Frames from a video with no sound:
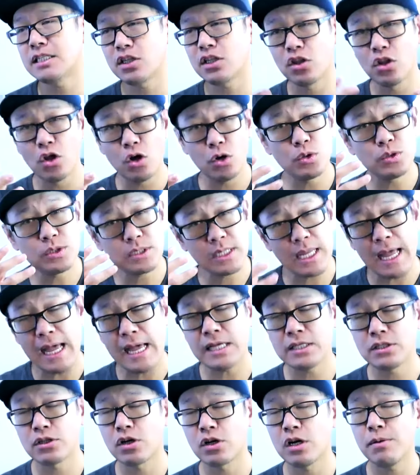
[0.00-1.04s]
those
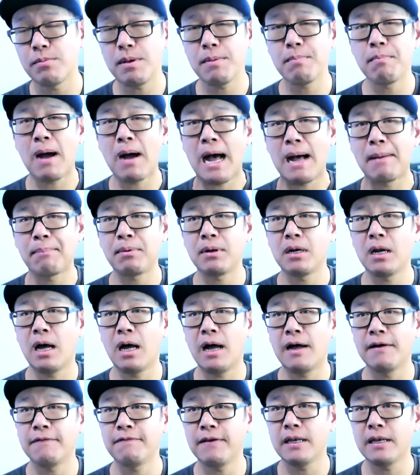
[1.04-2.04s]
guys are going to be popping off.